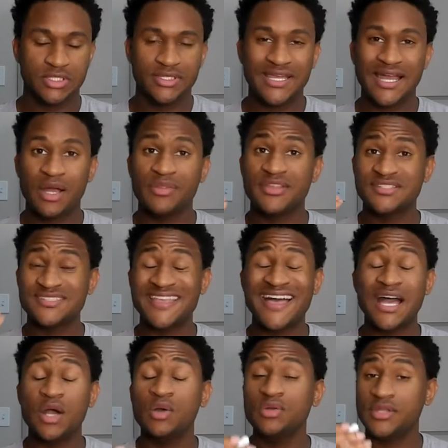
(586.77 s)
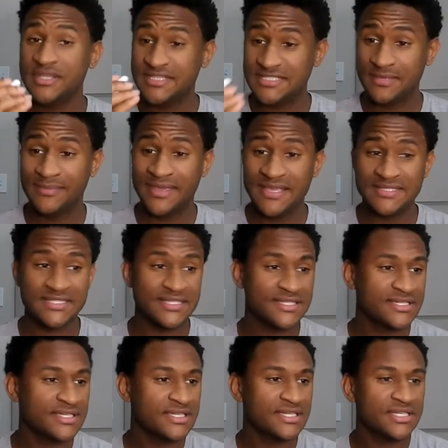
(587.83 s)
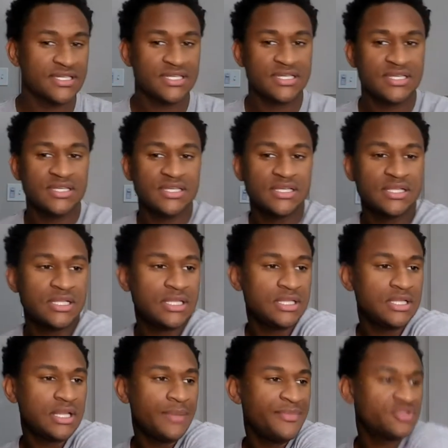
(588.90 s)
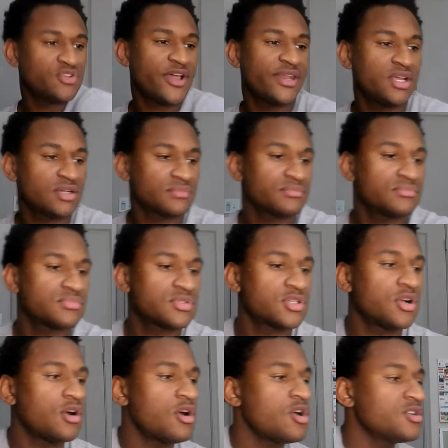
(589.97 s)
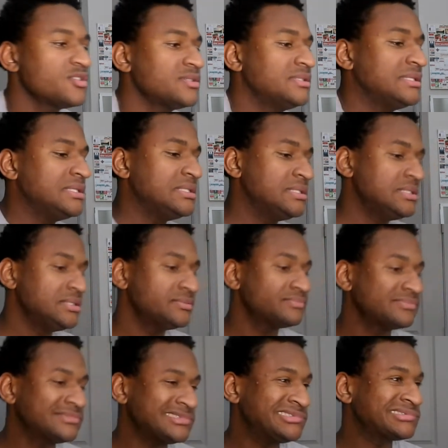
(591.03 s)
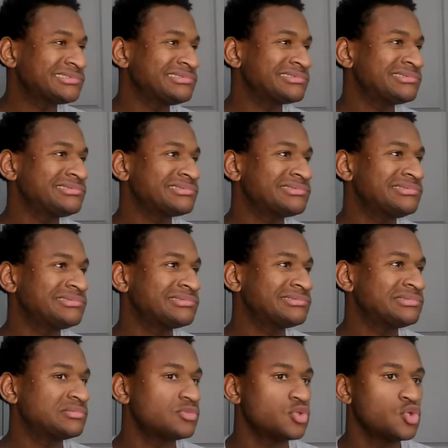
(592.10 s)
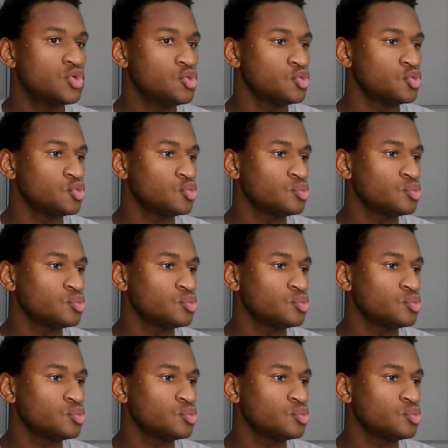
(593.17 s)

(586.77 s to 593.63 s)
now the sound is amazing. Let me try to charge the, ooh.